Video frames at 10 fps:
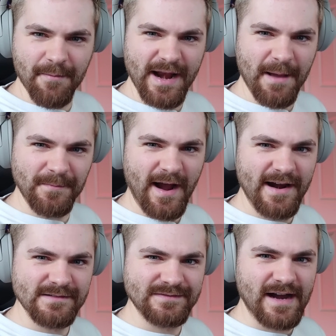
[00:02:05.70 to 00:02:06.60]
Eminem
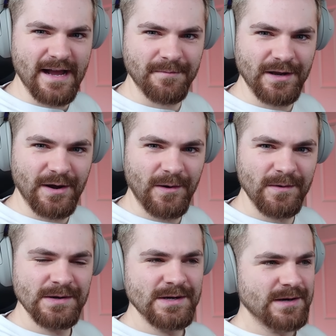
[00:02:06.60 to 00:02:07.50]
kind of vibe, you
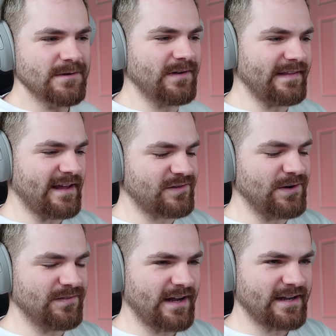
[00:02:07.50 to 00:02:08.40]
know? With, like, that
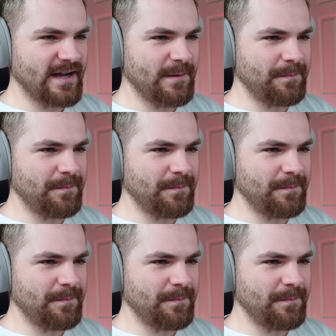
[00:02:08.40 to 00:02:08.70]
sort of, like,